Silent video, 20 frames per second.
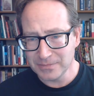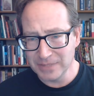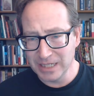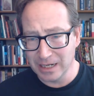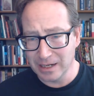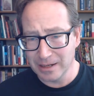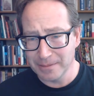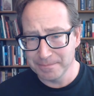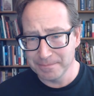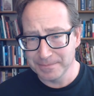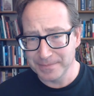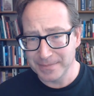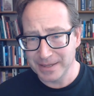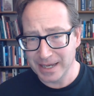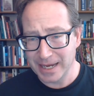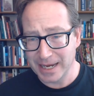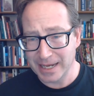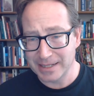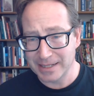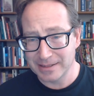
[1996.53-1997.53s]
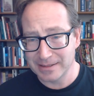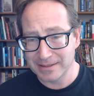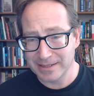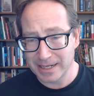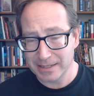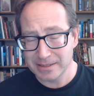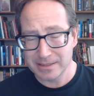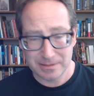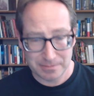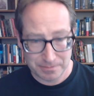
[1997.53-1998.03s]
And
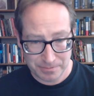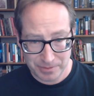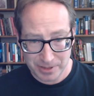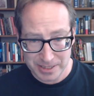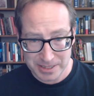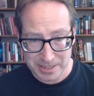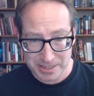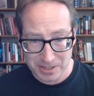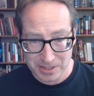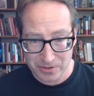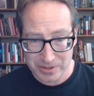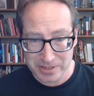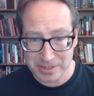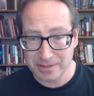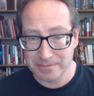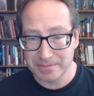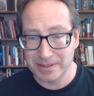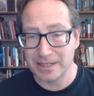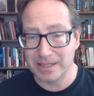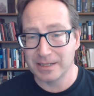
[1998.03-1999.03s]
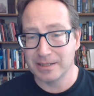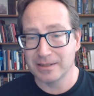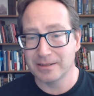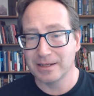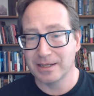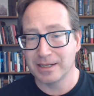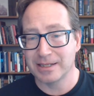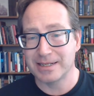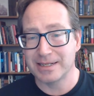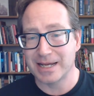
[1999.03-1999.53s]
that price is always going to be
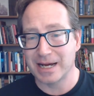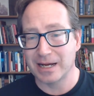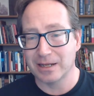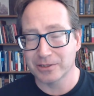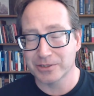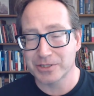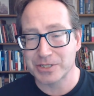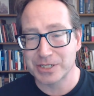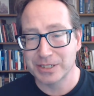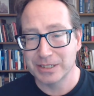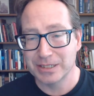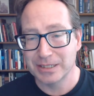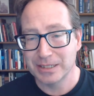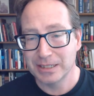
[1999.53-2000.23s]
in dollars.